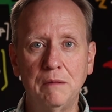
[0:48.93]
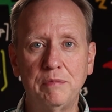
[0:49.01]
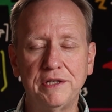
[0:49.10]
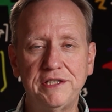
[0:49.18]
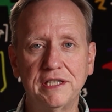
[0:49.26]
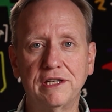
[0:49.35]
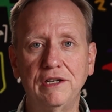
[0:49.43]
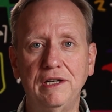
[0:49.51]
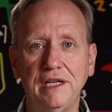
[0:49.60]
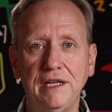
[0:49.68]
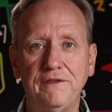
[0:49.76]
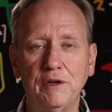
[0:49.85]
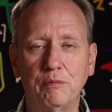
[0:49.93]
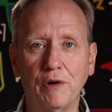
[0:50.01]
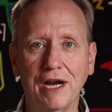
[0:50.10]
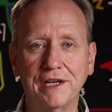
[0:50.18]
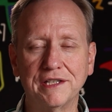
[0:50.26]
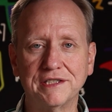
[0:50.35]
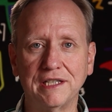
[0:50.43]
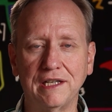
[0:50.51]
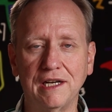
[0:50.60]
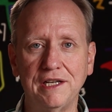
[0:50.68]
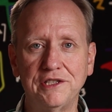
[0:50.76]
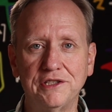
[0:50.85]
particularly if you're practicing
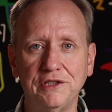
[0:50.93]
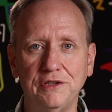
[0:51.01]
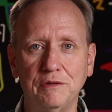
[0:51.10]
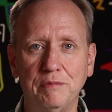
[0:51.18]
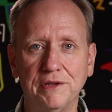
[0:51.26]
in ICU,